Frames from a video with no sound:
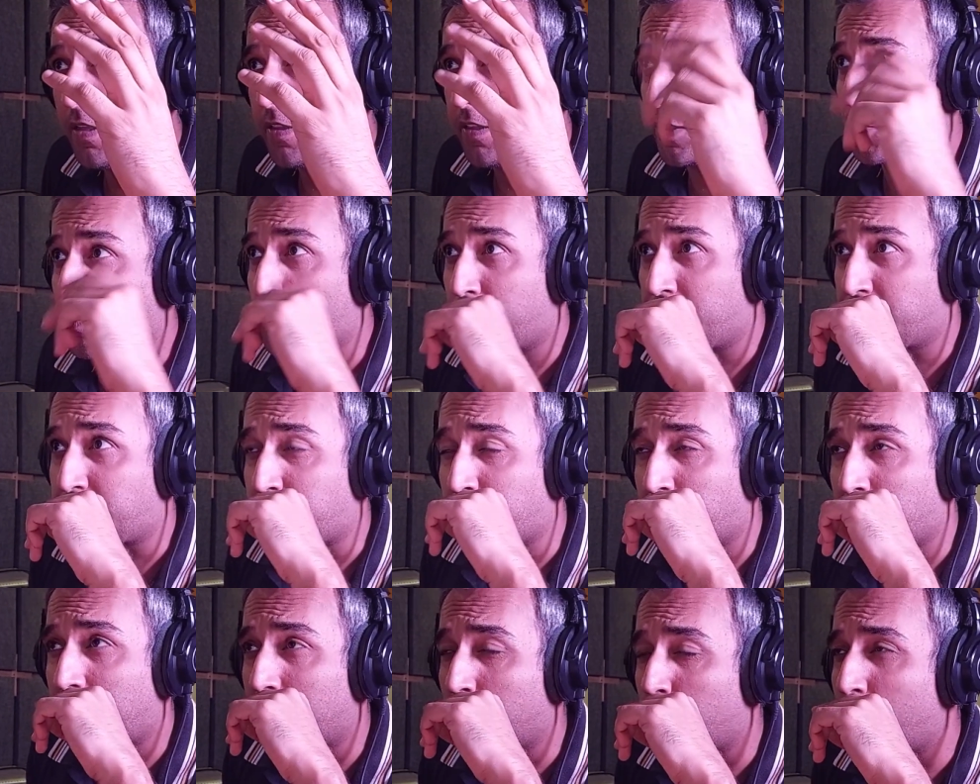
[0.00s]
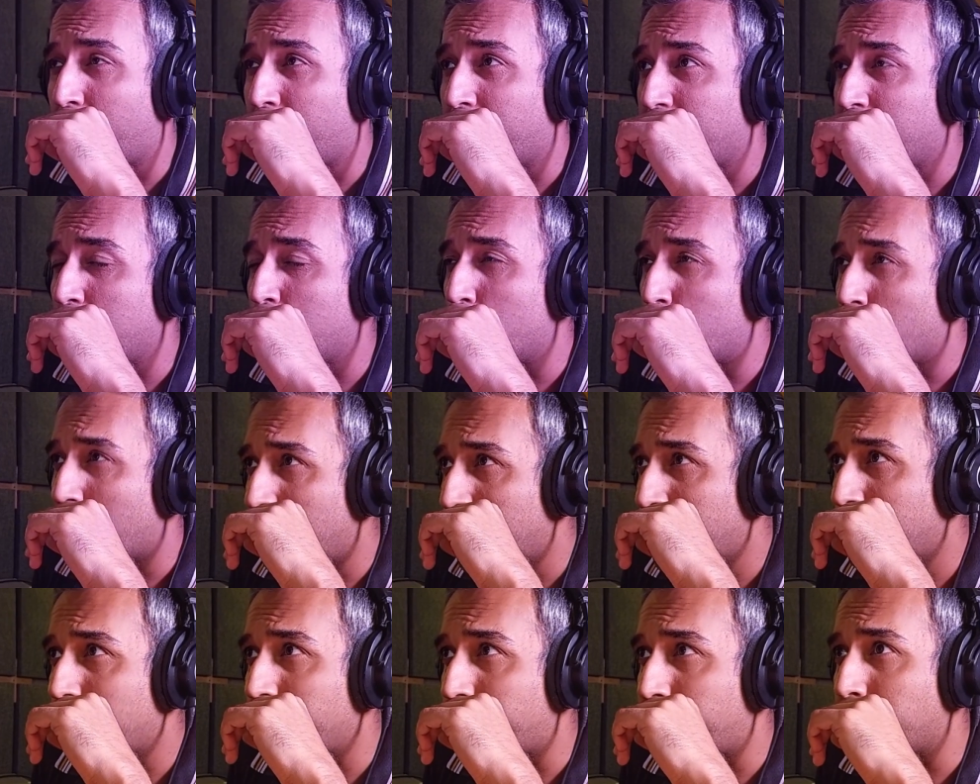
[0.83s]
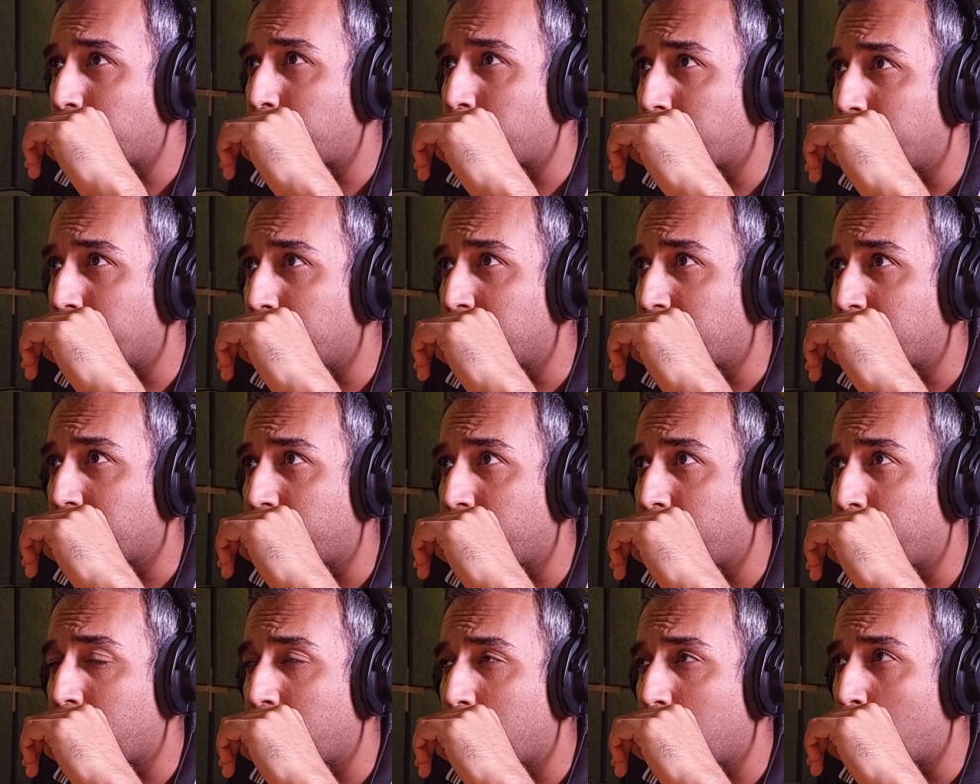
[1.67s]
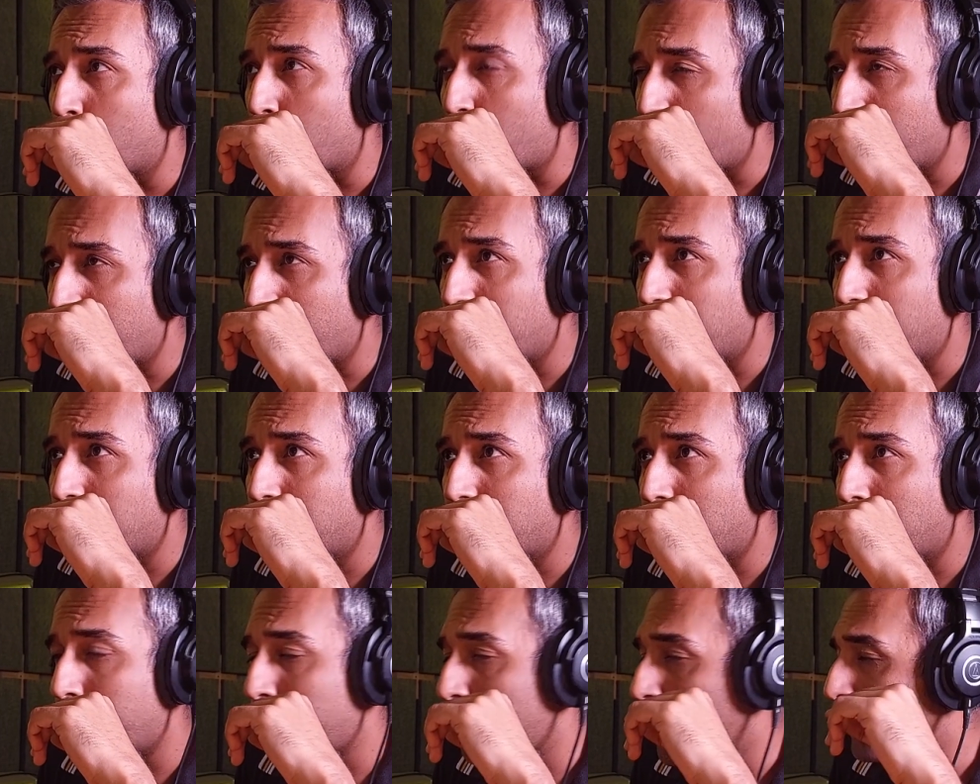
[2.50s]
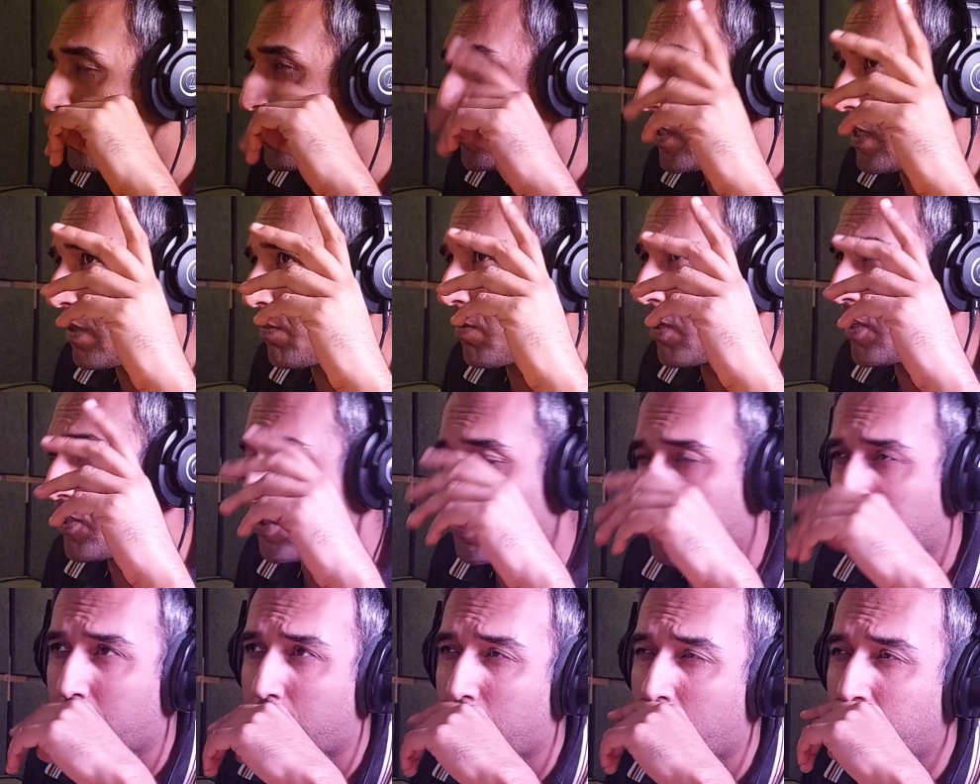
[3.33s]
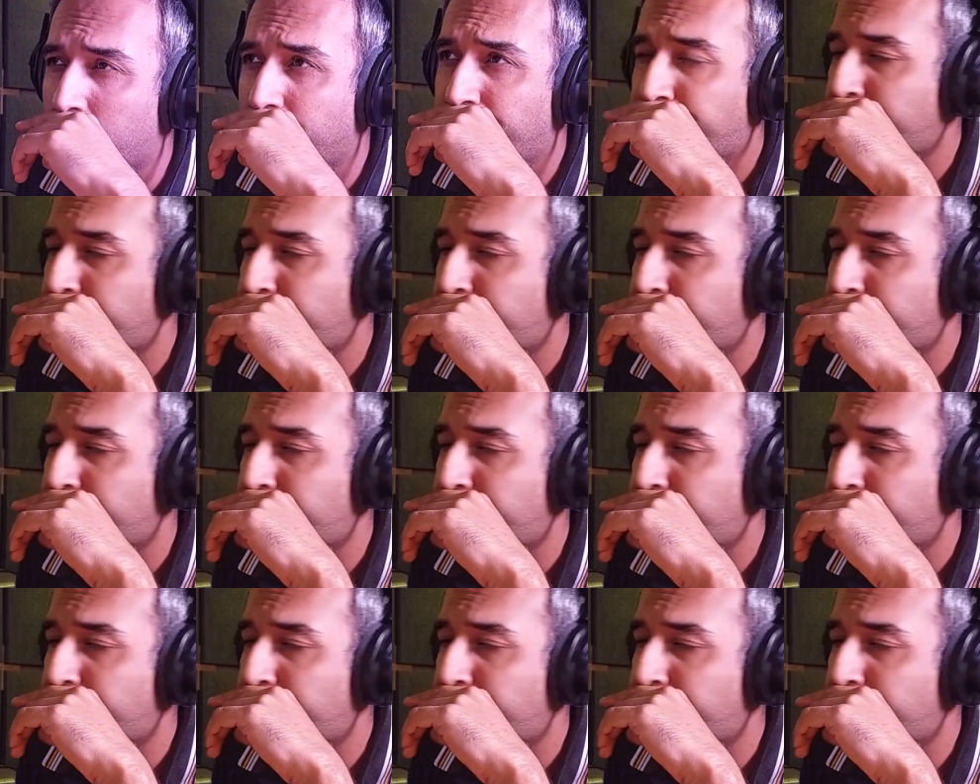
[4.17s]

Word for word: This one is called What You Want, official music video. Ren came out 10 months ago.